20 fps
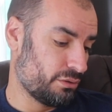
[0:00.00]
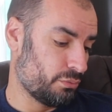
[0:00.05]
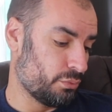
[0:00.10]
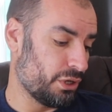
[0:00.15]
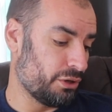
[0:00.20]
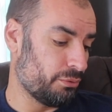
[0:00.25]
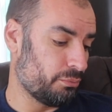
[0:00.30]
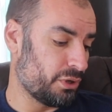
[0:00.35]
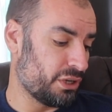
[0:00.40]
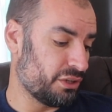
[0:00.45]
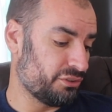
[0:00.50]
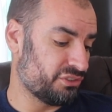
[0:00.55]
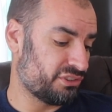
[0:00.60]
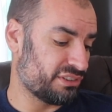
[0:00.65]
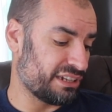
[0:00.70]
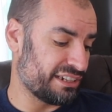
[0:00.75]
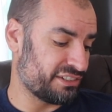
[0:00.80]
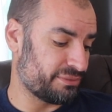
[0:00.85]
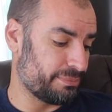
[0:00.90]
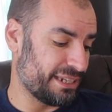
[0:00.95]

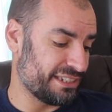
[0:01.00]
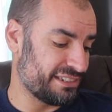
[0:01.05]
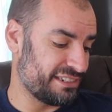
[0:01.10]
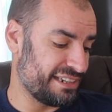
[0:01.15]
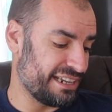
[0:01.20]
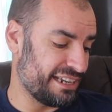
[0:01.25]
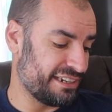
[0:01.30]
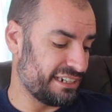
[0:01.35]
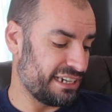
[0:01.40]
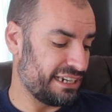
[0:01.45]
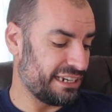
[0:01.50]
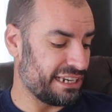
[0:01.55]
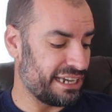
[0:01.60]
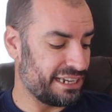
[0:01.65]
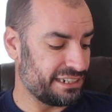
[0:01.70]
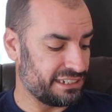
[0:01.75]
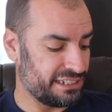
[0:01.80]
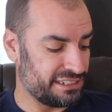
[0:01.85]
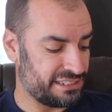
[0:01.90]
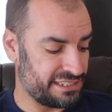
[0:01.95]
One-on-ones, last man standing,
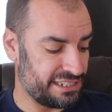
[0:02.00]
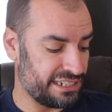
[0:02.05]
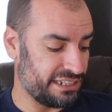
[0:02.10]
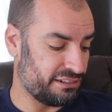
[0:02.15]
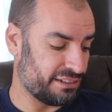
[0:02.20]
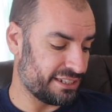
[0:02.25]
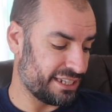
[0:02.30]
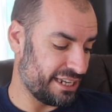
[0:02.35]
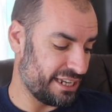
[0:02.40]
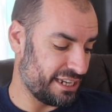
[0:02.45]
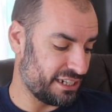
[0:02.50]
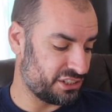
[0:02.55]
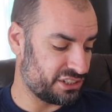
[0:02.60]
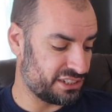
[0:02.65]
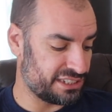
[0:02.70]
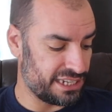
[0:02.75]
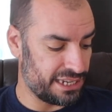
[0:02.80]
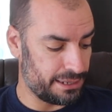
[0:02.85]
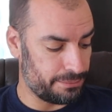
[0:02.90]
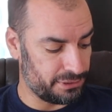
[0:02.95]
ladder, steel cage,
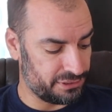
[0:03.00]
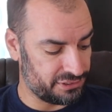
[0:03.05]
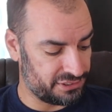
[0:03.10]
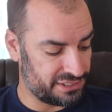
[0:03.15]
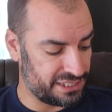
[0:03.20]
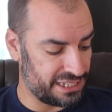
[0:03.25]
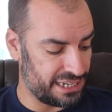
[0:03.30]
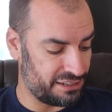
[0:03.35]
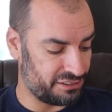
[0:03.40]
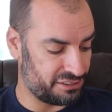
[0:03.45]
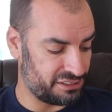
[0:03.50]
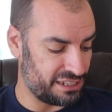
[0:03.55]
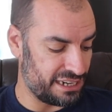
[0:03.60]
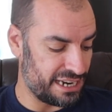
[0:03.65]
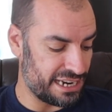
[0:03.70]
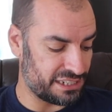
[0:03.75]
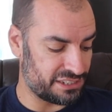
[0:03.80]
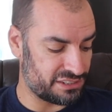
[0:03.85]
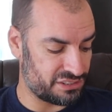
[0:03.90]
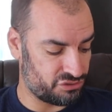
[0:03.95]
tables, TLC
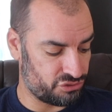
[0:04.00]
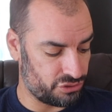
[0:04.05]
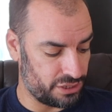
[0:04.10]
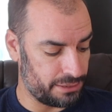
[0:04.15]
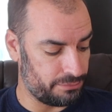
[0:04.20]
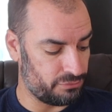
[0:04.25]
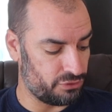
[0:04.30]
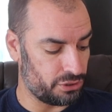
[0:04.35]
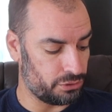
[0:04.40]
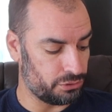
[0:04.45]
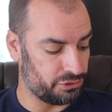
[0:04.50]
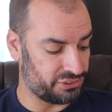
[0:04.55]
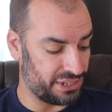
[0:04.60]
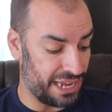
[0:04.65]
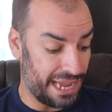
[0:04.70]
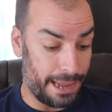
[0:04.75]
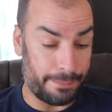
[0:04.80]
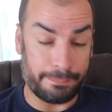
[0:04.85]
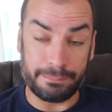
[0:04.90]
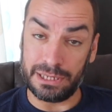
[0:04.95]
Extreme Rules,
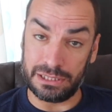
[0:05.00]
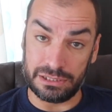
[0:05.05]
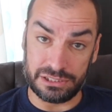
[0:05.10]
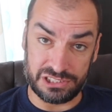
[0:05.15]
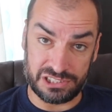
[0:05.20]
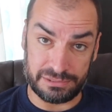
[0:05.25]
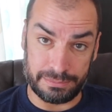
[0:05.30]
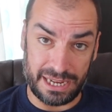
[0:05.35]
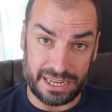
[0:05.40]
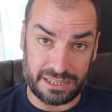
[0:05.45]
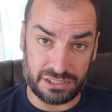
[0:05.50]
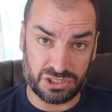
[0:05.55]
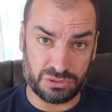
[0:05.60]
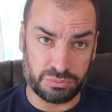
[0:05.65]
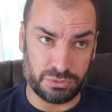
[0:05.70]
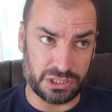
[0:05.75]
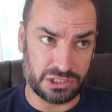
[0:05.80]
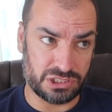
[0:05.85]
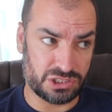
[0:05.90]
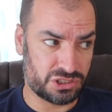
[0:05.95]
ambulance
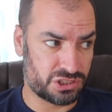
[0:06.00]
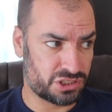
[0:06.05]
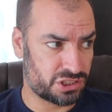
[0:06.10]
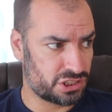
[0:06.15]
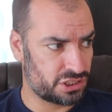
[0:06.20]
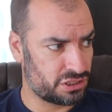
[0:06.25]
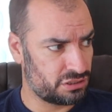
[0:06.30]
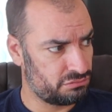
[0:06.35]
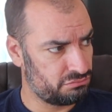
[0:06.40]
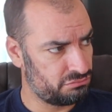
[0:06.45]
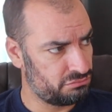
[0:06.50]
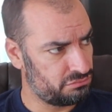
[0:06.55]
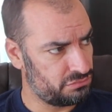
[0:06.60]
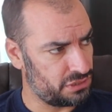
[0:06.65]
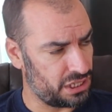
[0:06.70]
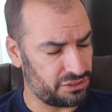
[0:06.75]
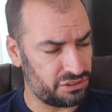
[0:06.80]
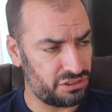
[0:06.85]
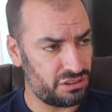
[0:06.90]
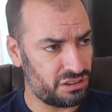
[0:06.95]
match, which
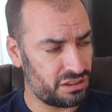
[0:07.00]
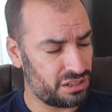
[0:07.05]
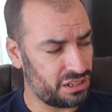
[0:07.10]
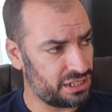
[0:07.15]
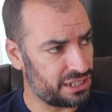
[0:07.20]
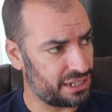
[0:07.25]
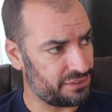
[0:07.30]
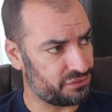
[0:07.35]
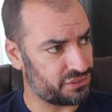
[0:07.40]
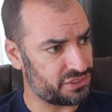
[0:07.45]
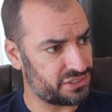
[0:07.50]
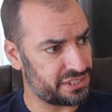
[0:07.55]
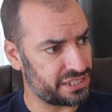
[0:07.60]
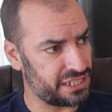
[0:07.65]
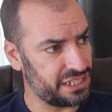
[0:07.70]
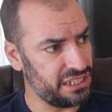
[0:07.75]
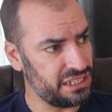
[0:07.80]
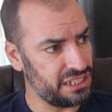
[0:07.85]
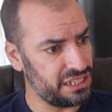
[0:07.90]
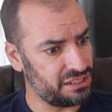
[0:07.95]
I don't think I've
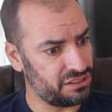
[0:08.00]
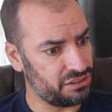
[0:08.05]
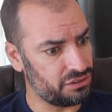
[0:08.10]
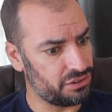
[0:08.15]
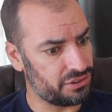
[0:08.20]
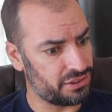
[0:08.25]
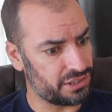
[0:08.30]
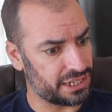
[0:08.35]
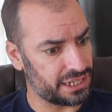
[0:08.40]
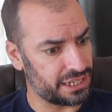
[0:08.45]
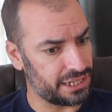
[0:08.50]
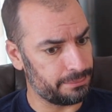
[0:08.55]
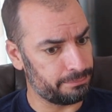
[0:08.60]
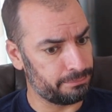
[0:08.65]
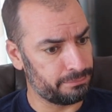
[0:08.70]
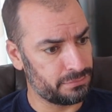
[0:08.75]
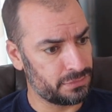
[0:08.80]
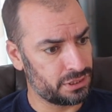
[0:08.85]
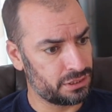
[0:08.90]
seen in another game.